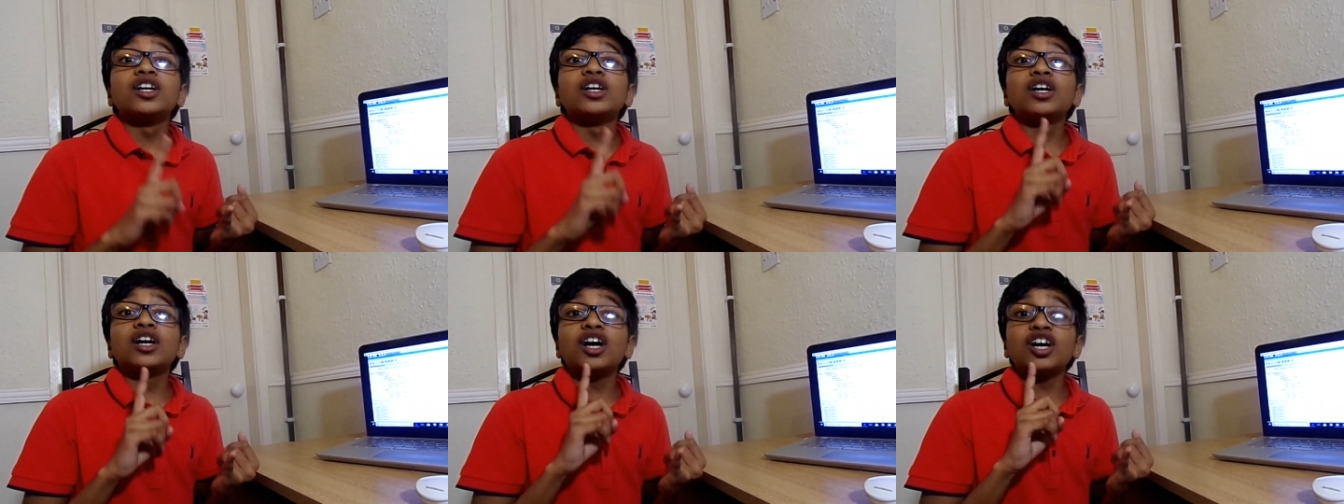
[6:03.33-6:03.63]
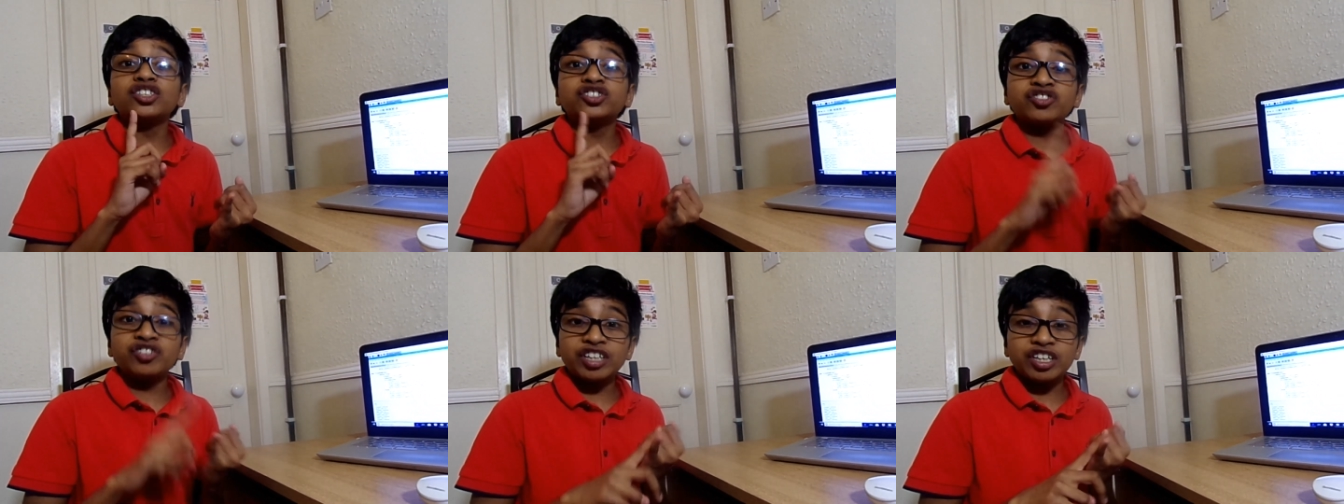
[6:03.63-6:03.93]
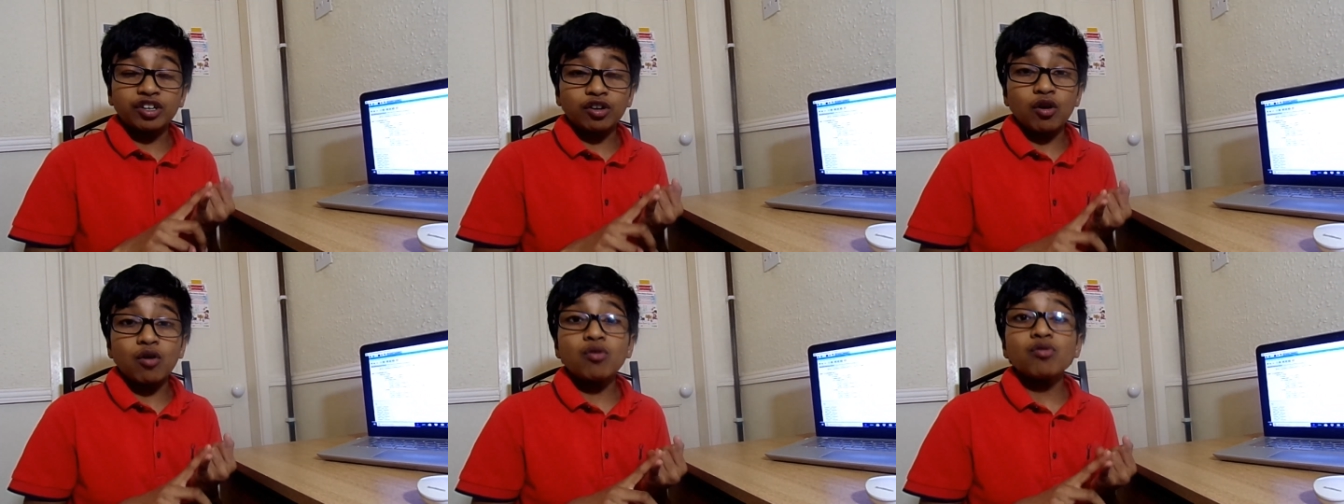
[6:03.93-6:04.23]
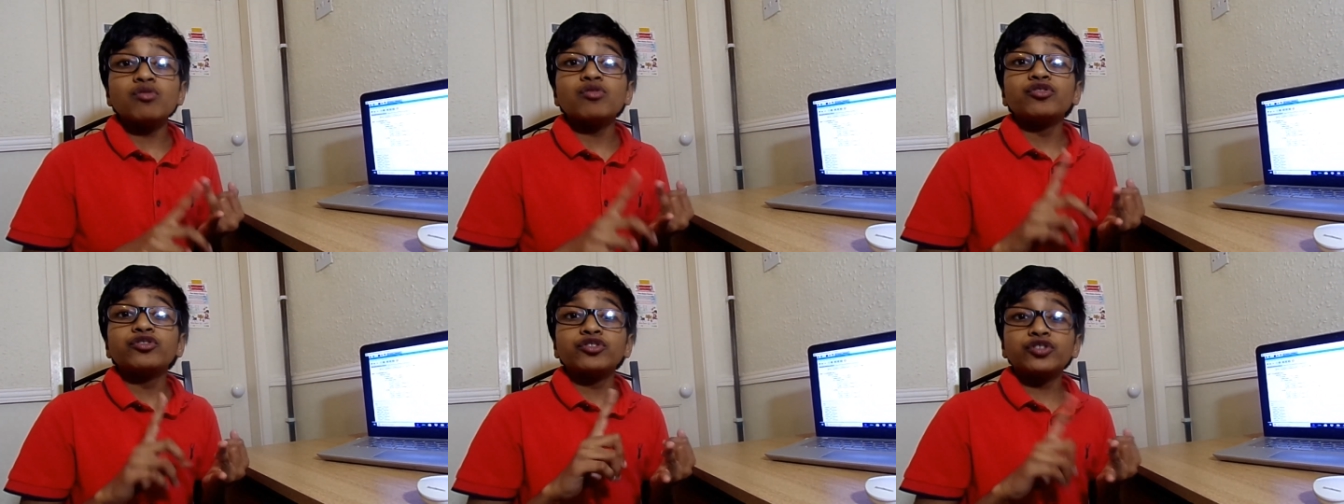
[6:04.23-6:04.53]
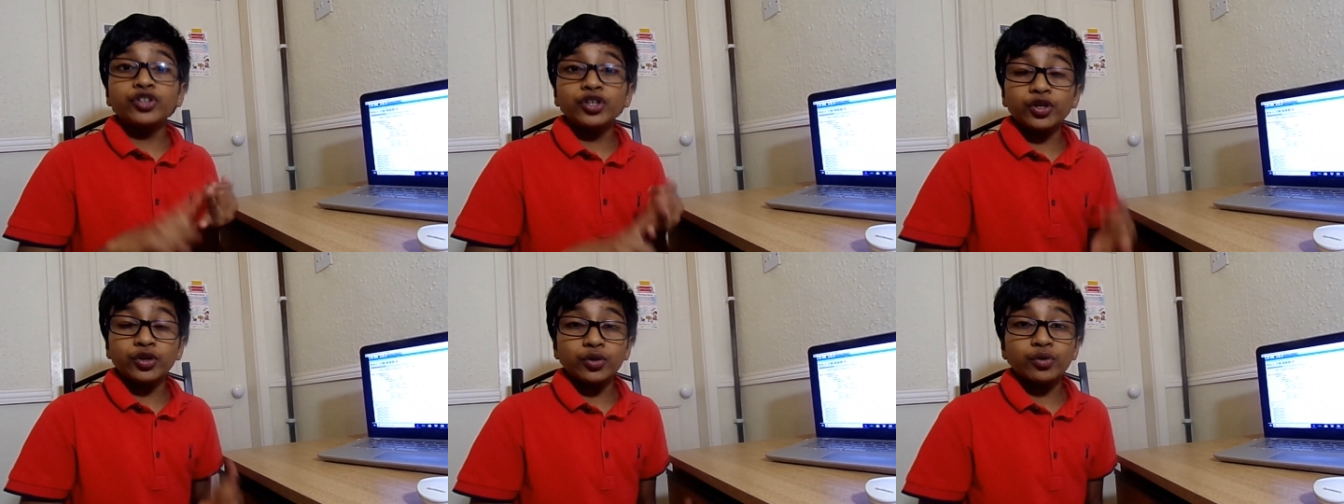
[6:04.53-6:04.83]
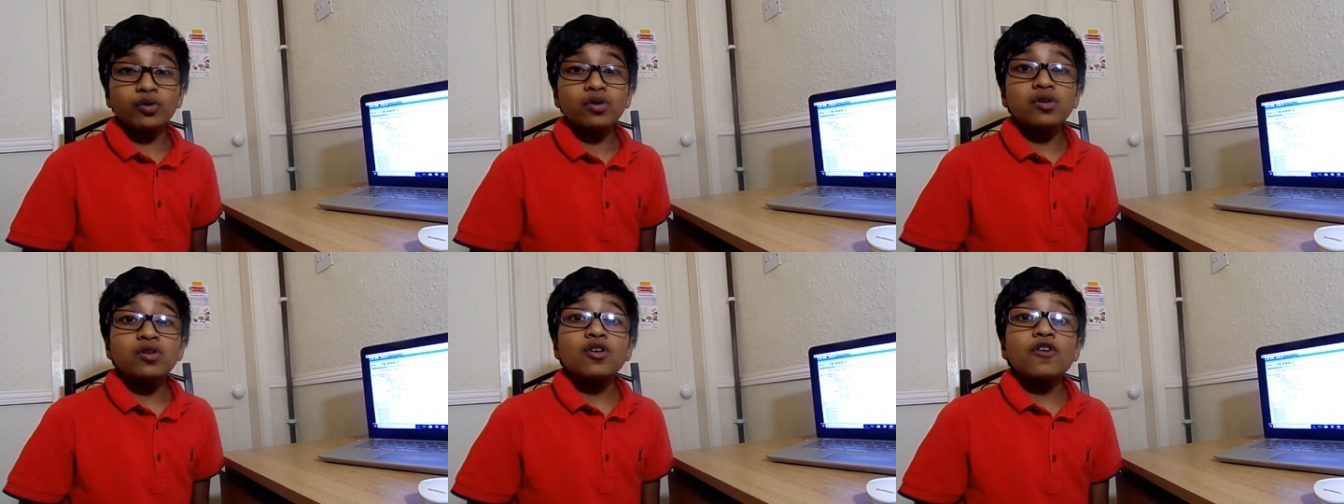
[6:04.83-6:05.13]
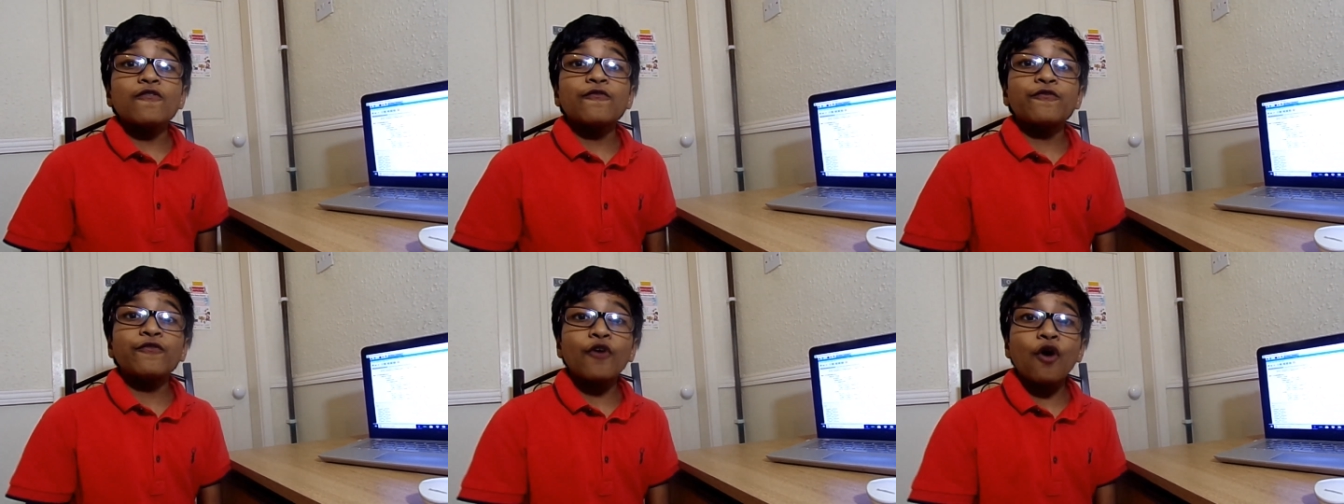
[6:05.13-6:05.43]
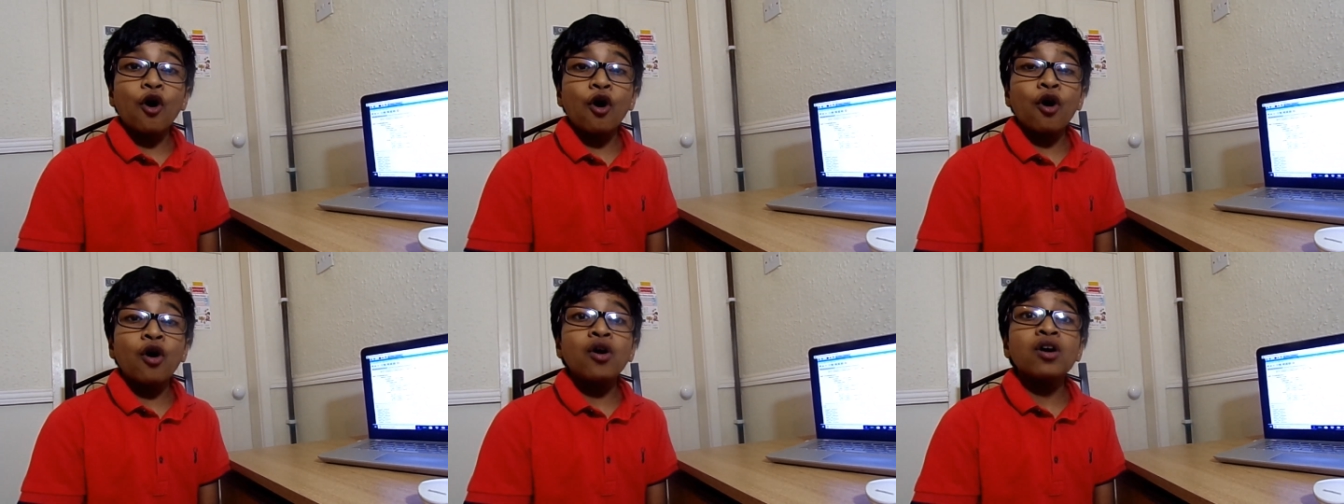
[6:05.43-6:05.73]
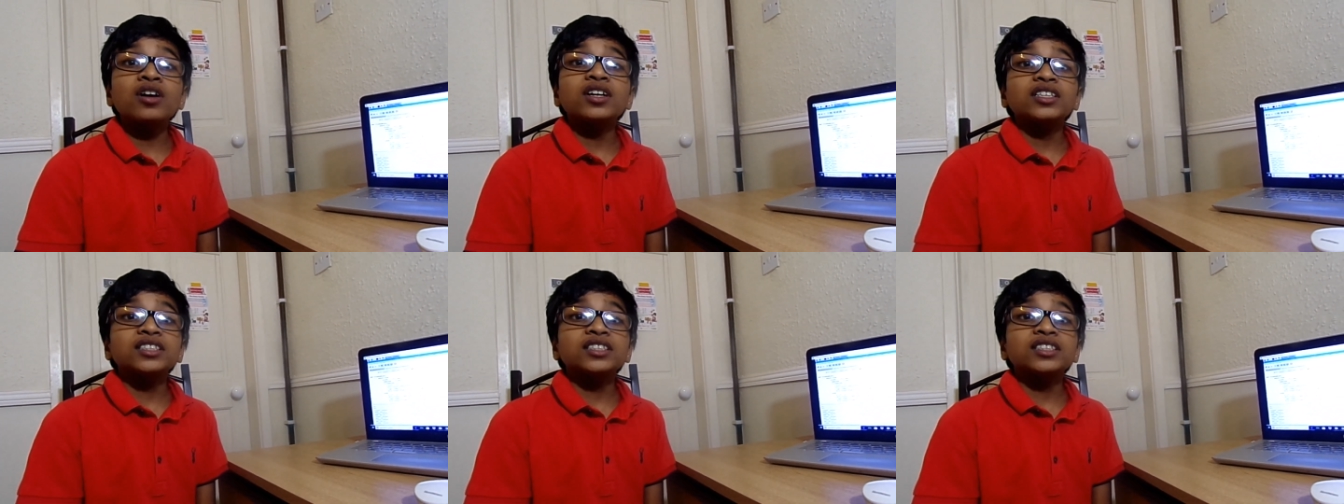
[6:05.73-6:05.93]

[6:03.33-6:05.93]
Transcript: a 0, 2, 4,